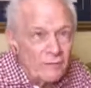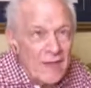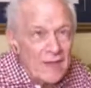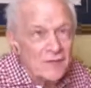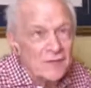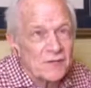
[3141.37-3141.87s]

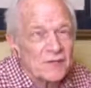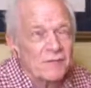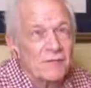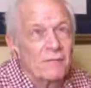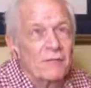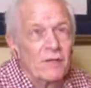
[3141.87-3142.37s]
Texas
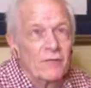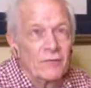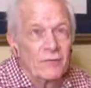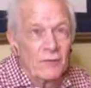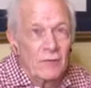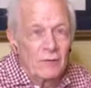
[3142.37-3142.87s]
several years
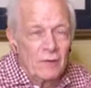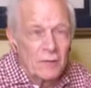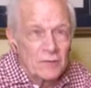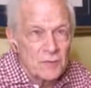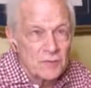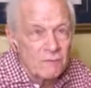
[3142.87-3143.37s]
ago, a little
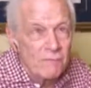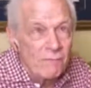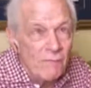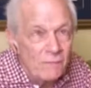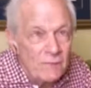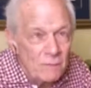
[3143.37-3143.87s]
church of
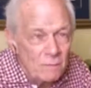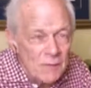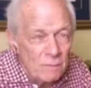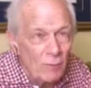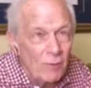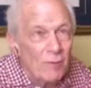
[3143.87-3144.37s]
50
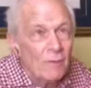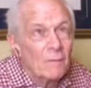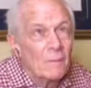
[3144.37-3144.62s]
people.